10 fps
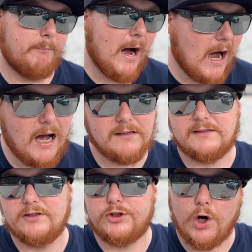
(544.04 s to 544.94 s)
parts
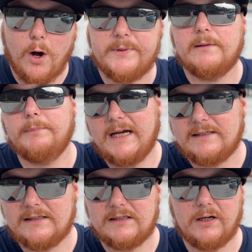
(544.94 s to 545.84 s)
and shops and
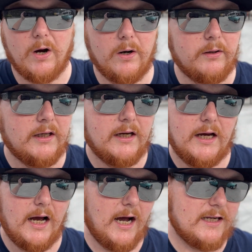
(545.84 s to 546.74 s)
places to go,
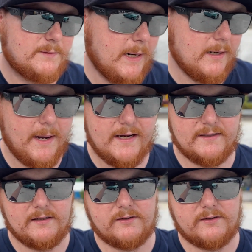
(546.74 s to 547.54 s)
it's been amazing.